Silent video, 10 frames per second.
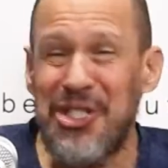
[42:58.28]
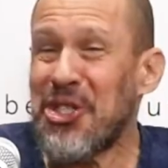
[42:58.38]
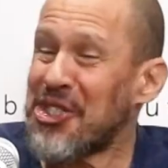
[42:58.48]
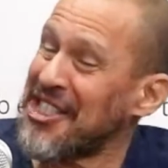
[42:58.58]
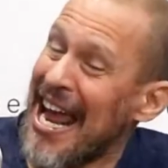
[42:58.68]

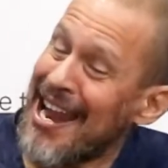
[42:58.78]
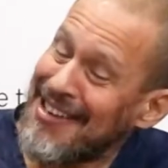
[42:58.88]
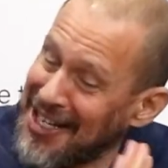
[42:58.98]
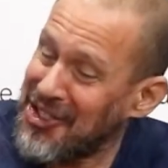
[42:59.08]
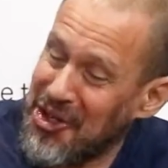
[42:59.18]
should stand
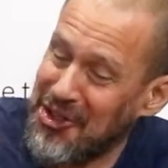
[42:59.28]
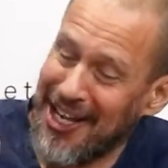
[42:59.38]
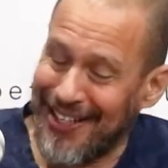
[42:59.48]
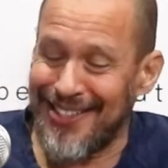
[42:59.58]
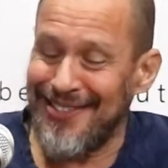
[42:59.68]
next to your
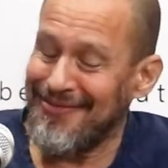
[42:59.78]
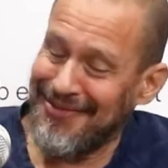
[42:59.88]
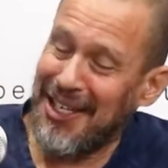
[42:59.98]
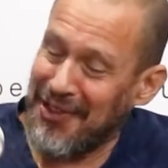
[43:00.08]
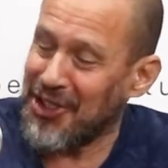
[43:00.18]
text and
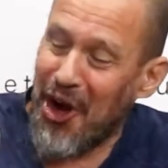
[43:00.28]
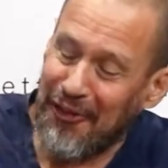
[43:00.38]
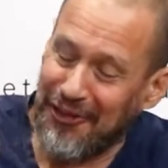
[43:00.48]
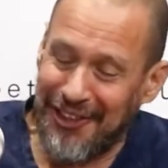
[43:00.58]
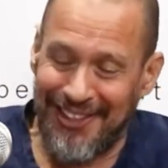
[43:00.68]
give it
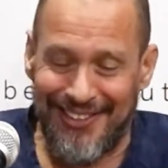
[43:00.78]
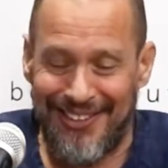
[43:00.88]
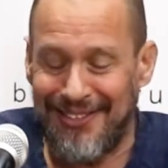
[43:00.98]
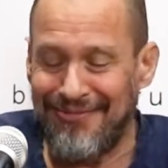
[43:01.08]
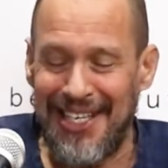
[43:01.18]
coffee
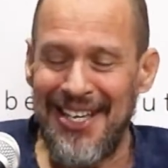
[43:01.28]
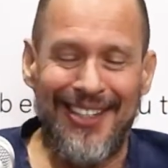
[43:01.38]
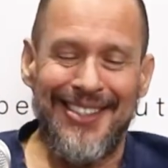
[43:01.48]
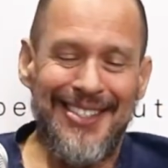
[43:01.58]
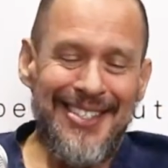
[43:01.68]
and
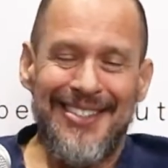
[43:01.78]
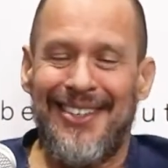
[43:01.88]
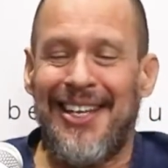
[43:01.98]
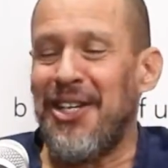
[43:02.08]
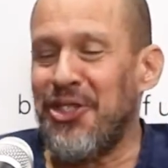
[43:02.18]
a